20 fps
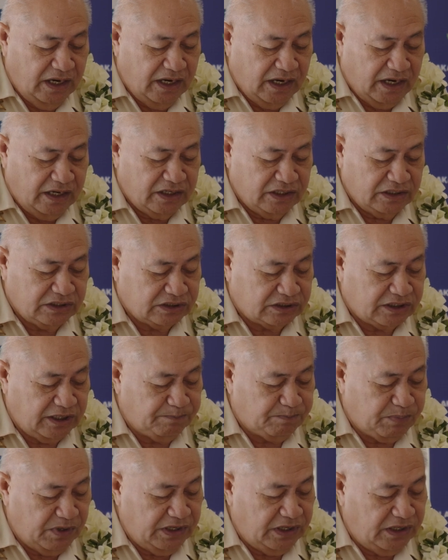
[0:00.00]
and is
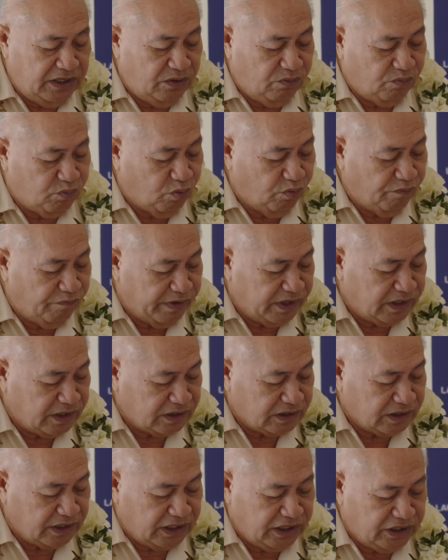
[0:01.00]
deeply
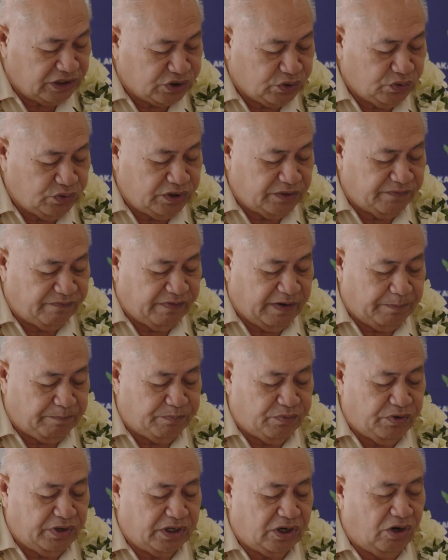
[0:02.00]
woven into the
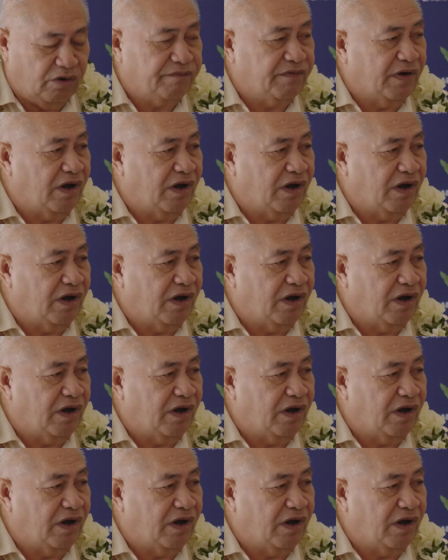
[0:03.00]
fabric of